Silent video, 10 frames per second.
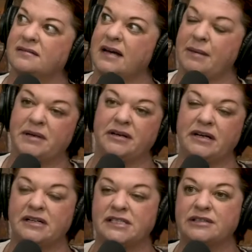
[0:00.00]
Happy New
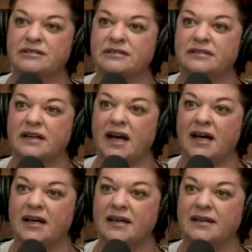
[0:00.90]
Year to.
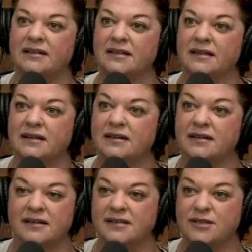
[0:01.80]
And
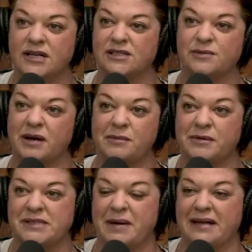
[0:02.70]
so I just went home and
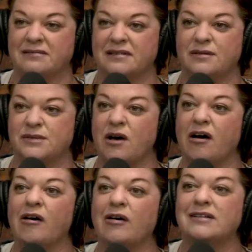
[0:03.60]
went to bed. It was
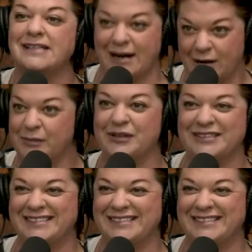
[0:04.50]
all terrible.